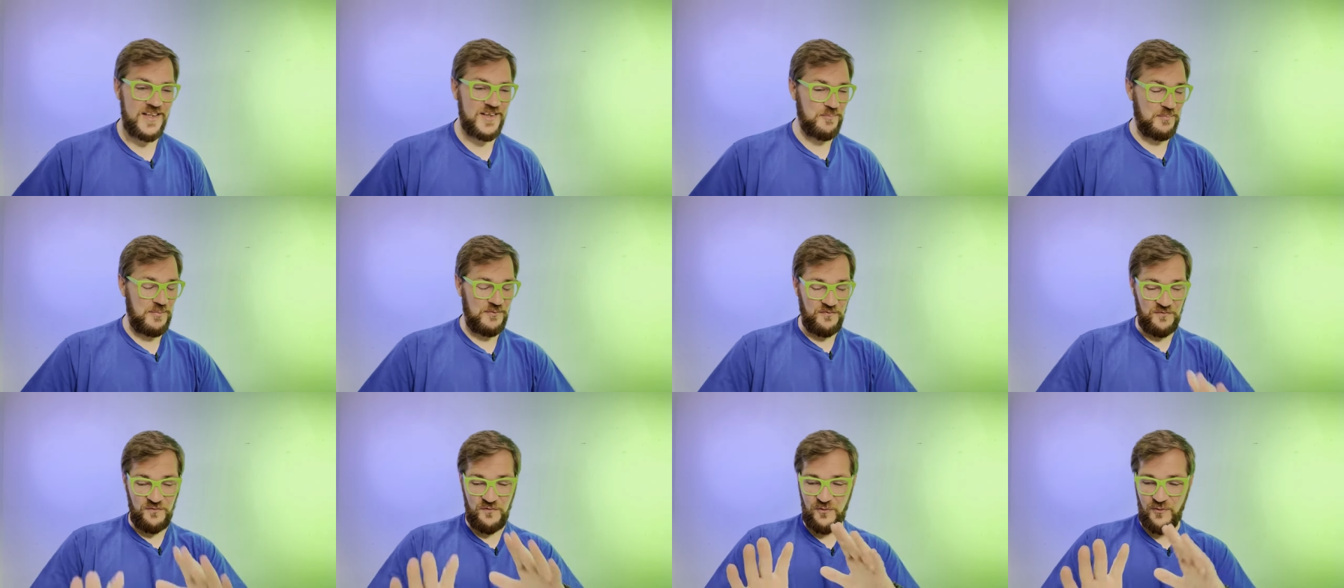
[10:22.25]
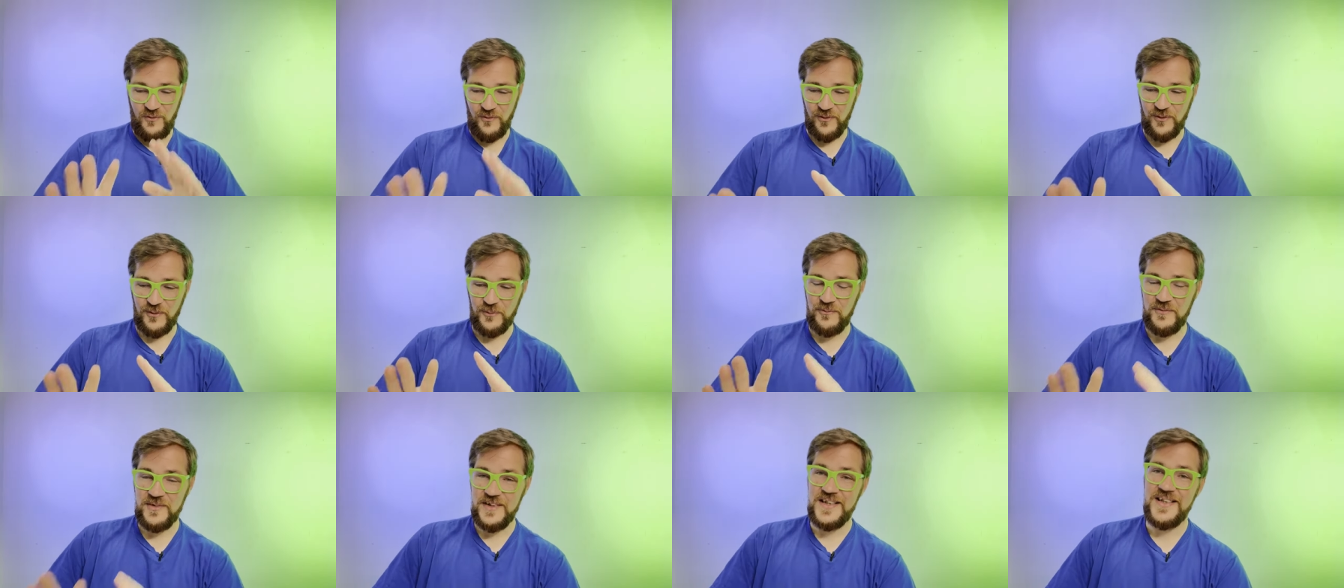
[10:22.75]

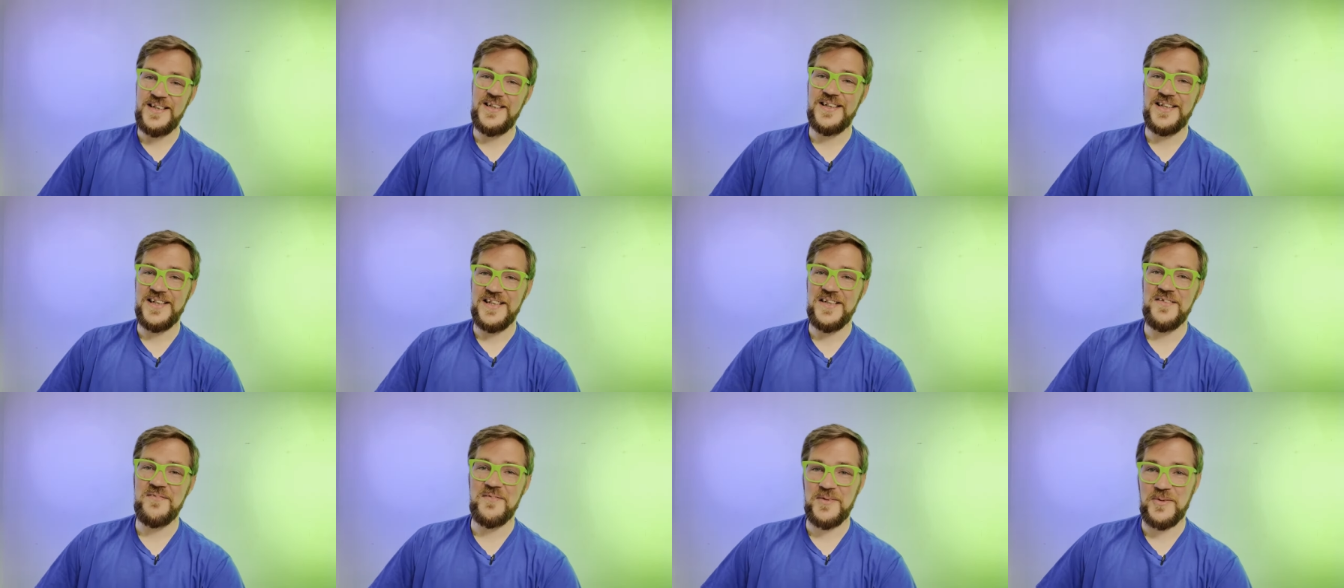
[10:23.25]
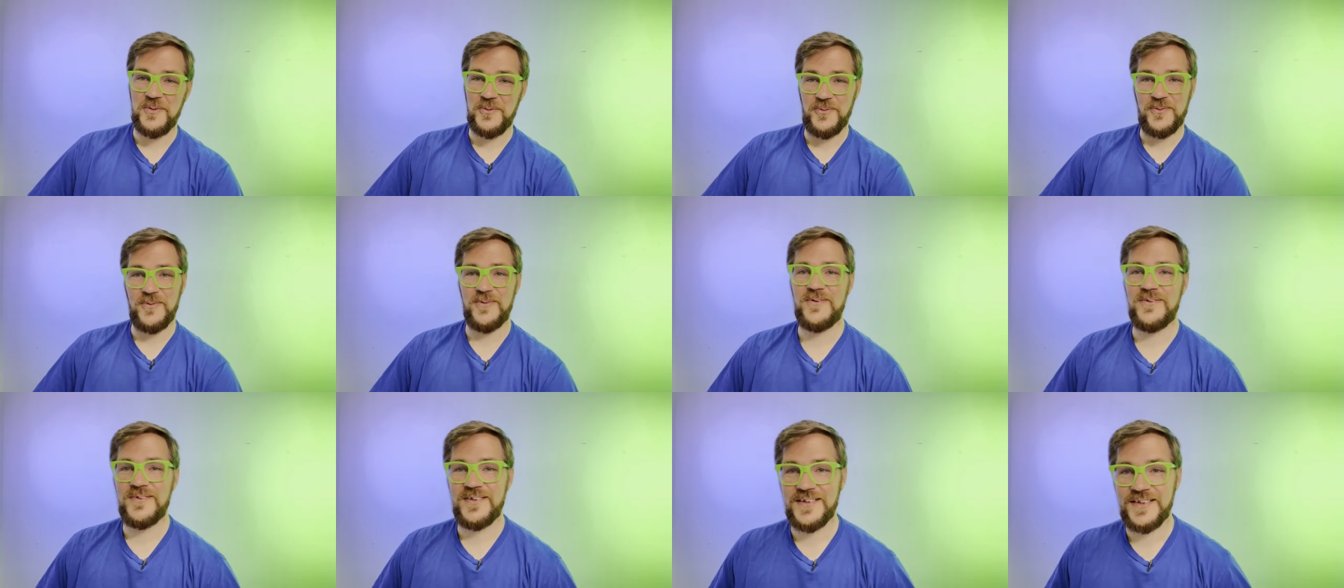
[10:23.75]
before we even
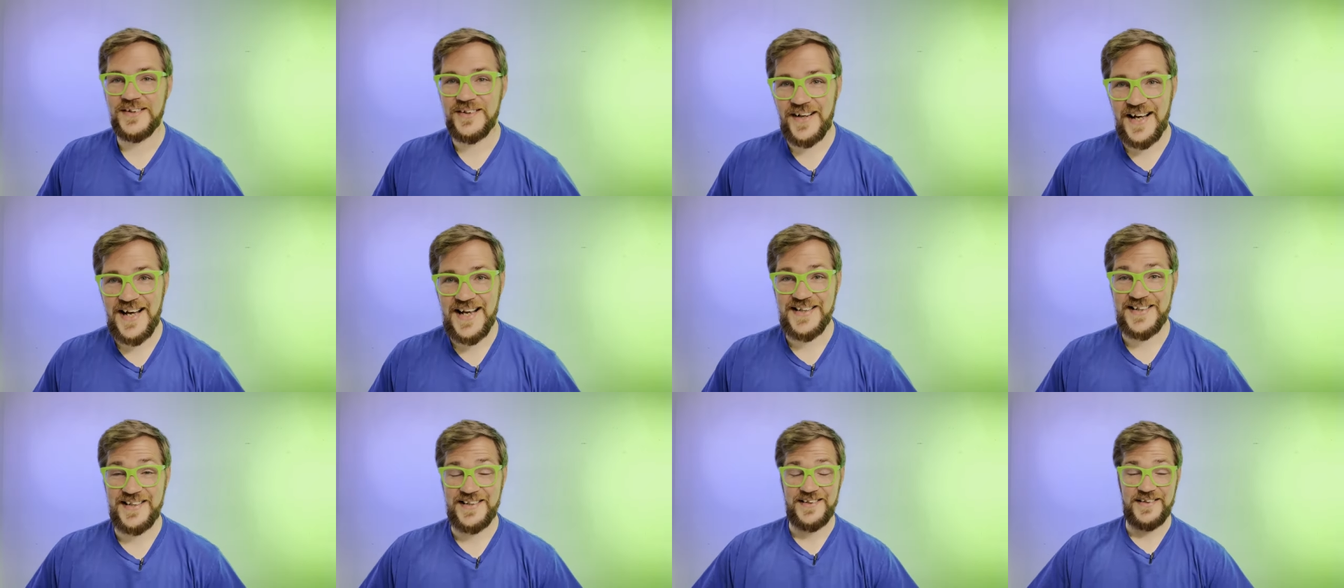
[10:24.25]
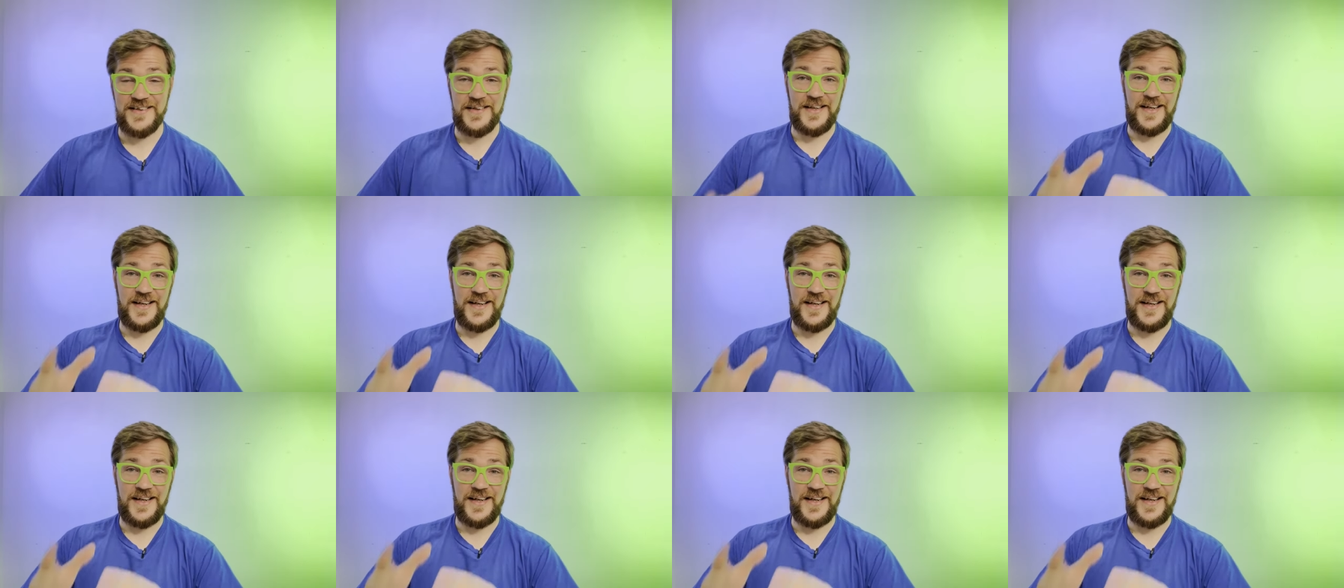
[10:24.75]
ordered the glasses.